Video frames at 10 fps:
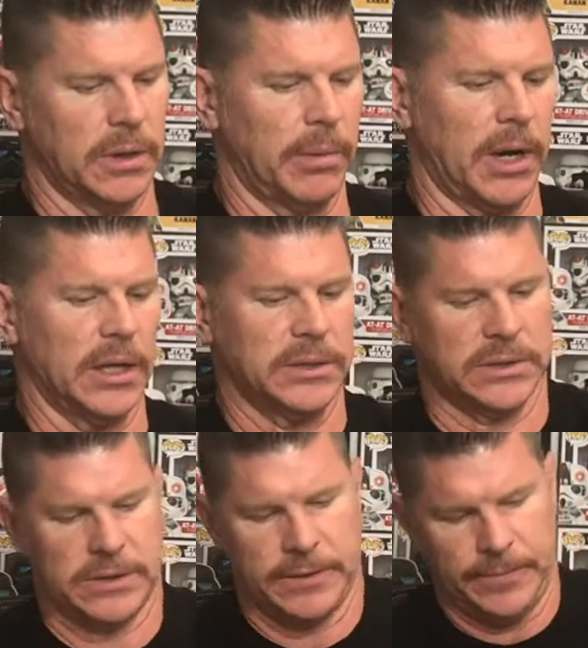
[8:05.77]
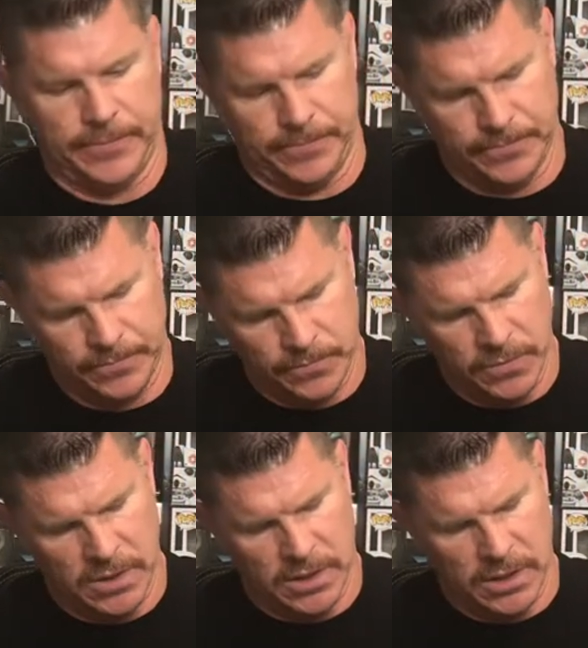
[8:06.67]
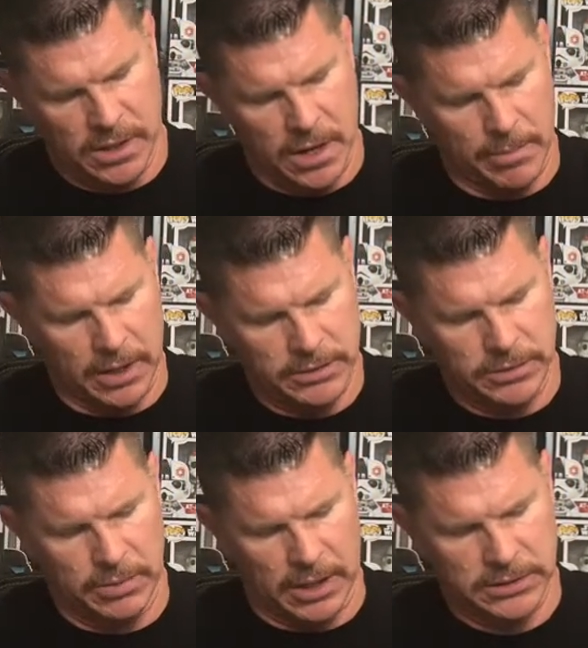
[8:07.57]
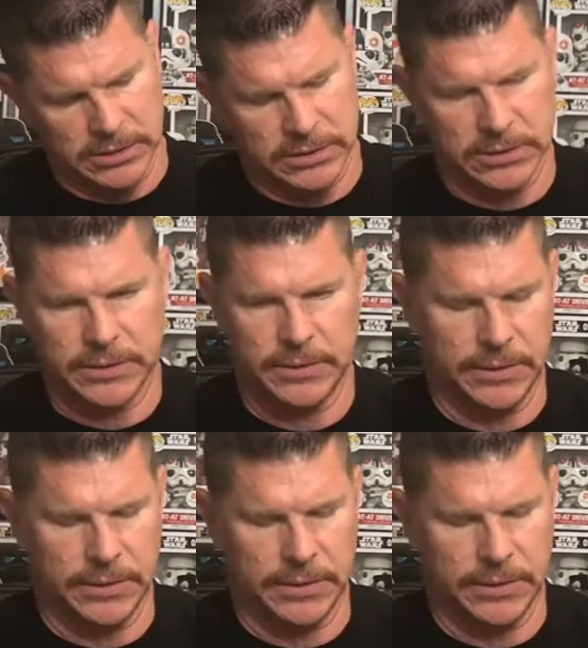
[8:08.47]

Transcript: a box, and I bought two boxes.